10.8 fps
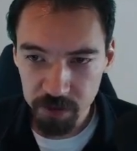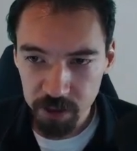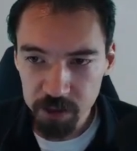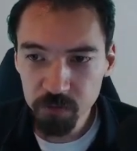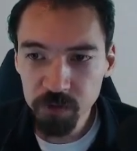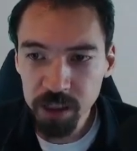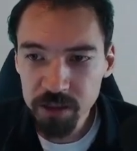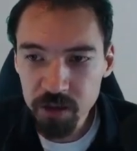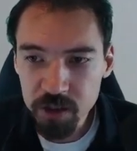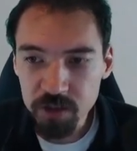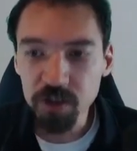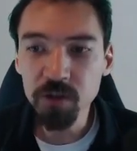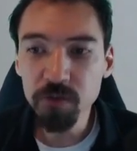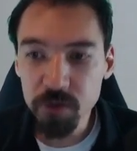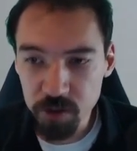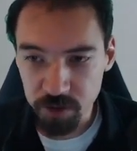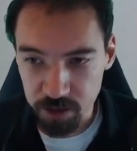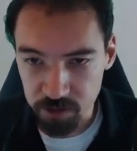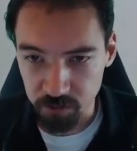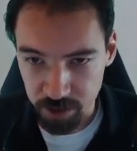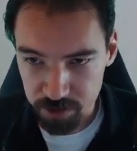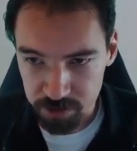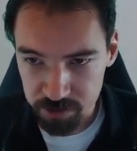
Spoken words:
you get to just use your intuition.